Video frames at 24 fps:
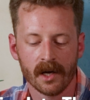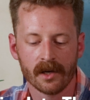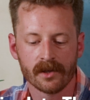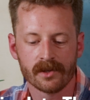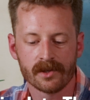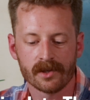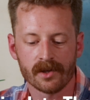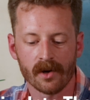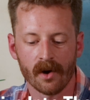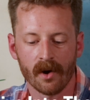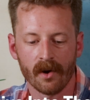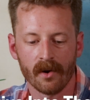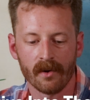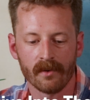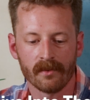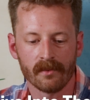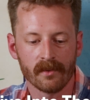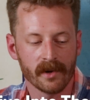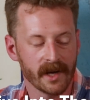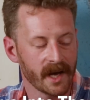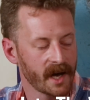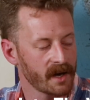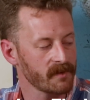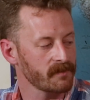So
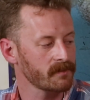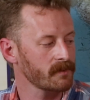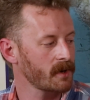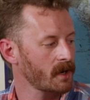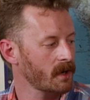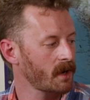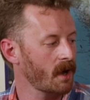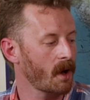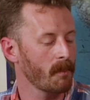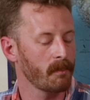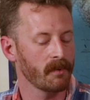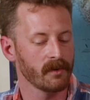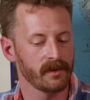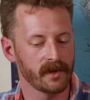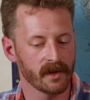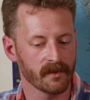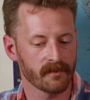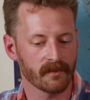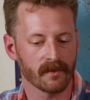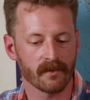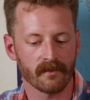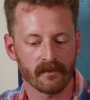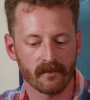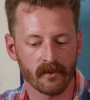we have a couple
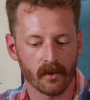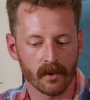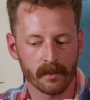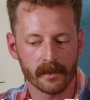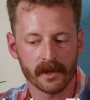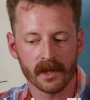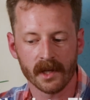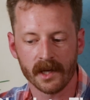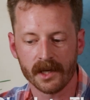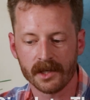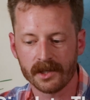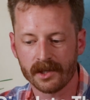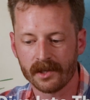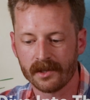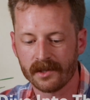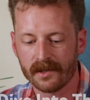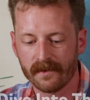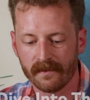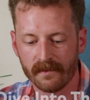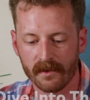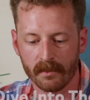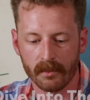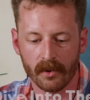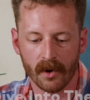different formulations
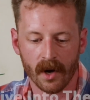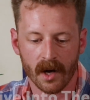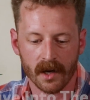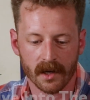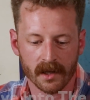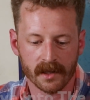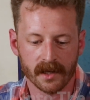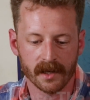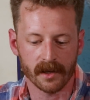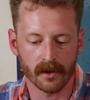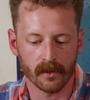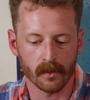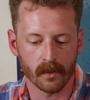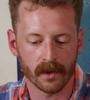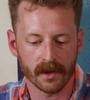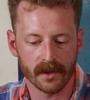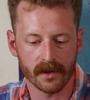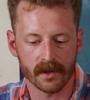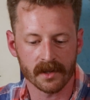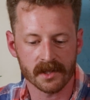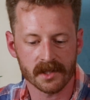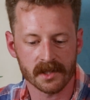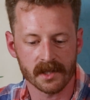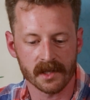of the product here
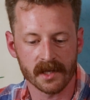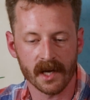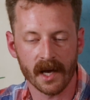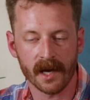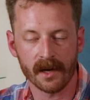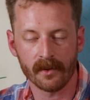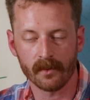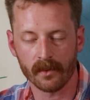with us today,